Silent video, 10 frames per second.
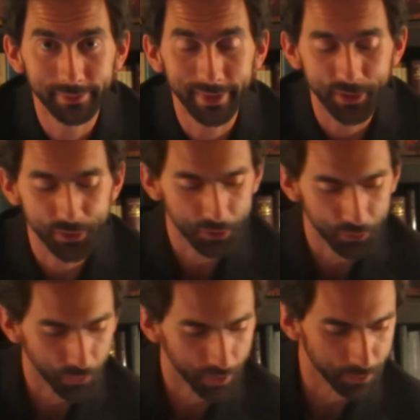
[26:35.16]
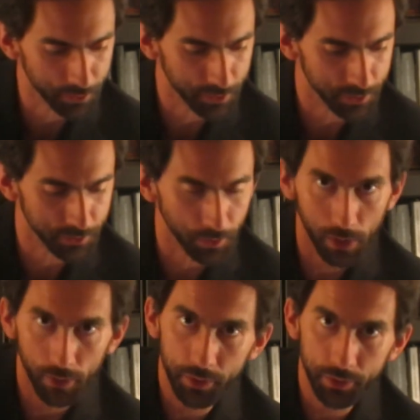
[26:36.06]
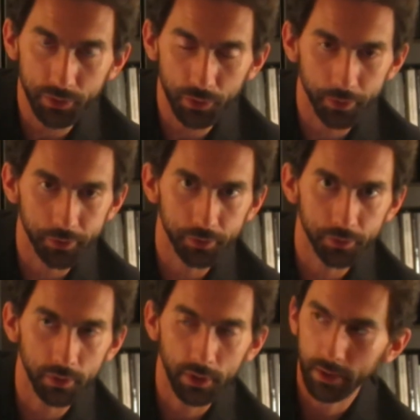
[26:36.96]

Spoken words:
And so whether you can do all those, or you